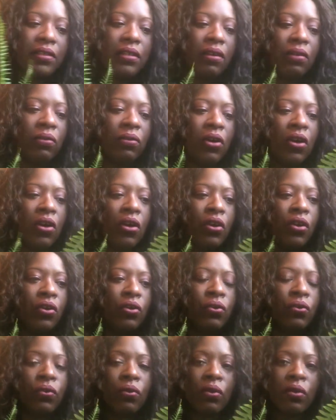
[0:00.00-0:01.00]
So
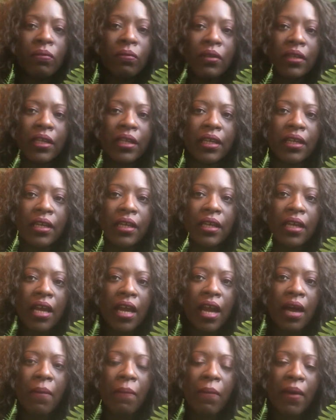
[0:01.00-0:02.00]
normally
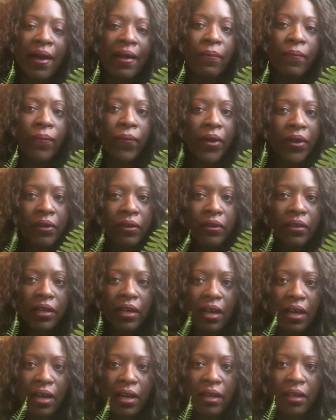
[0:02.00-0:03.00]
my winter
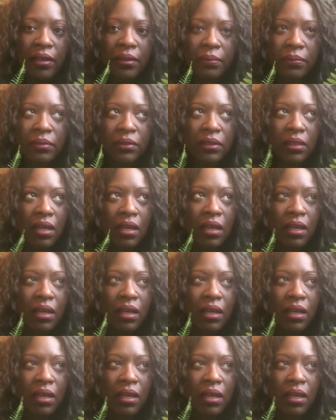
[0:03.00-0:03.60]
comes